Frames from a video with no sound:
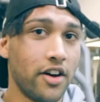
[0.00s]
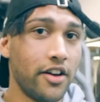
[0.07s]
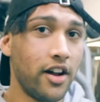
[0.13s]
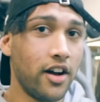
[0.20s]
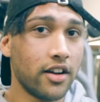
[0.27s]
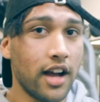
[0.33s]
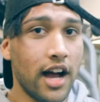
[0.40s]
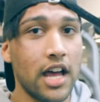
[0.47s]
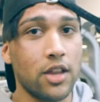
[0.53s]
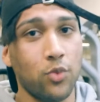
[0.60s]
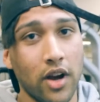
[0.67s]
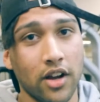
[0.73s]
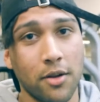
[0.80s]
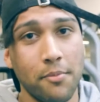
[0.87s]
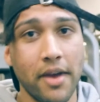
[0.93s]
going on, guys?
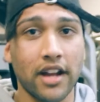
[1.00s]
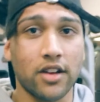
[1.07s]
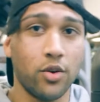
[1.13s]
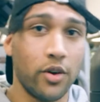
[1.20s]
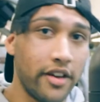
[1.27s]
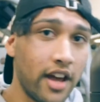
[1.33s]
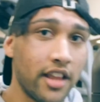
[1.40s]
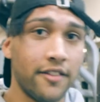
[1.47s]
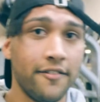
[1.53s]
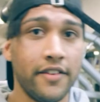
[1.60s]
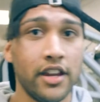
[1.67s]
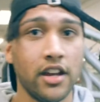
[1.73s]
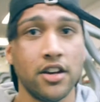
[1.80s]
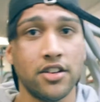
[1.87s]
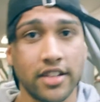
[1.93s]
Welcome back to another
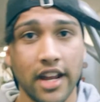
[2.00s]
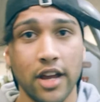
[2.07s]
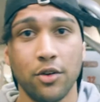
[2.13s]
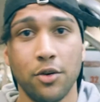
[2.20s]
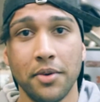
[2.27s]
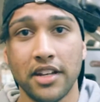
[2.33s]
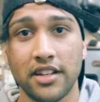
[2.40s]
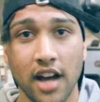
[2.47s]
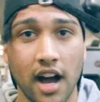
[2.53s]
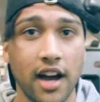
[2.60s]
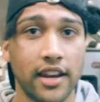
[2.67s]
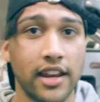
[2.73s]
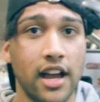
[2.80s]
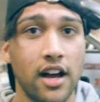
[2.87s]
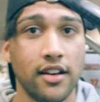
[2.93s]
video. Today we'll be
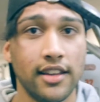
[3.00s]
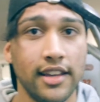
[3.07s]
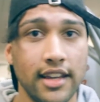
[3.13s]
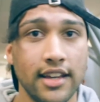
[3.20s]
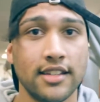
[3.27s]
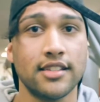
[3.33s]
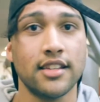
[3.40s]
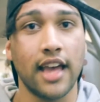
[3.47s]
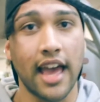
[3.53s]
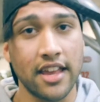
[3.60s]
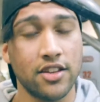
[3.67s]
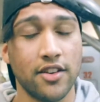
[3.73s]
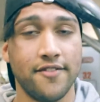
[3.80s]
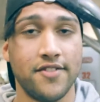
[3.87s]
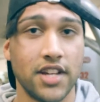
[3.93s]
targeting our legs.
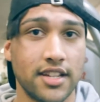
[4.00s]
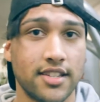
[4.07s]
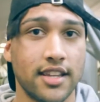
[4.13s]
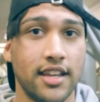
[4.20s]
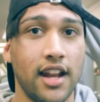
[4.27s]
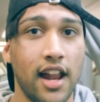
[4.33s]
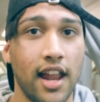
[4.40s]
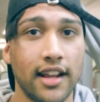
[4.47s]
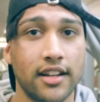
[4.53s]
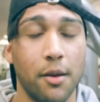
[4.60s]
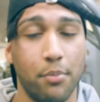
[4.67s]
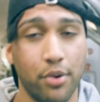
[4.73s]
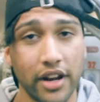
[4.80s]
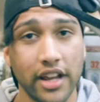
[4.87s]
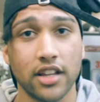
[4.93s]
As you've just seen, I like
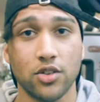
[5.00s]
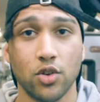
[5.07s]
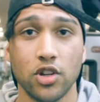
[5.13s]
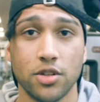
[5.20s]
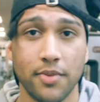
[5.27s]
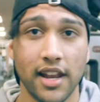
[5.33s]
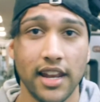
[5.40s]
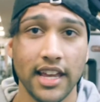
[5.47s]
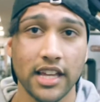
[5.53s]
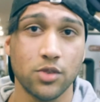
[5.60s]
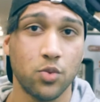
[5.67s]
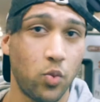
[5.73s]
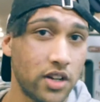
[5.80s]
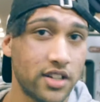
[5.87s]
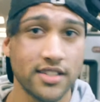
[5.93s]
to pre-exhaust my
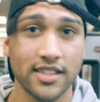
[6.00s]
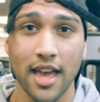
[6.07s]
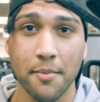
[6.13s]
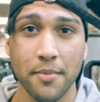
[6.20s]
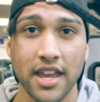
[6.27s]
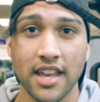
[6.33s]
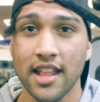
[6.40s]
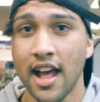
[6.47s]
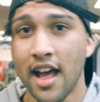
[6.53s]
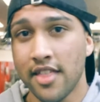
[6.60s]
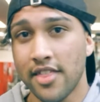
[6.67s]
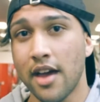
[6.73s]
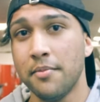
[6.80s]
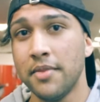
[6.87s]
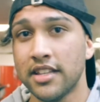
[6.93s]
legs. What does that mean?
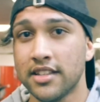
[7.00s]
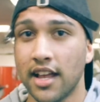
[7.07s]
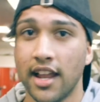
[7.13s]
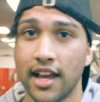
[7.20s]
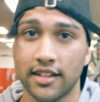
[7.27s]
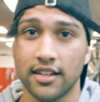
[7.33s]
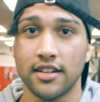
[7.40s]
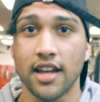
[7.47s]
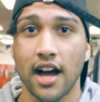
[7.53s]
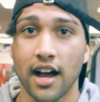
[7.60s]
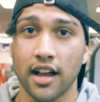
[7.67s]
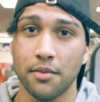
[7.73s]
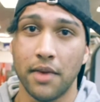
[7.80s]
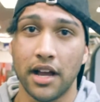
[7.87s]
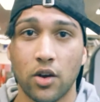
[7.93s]
That means I like to
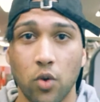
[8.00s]
target my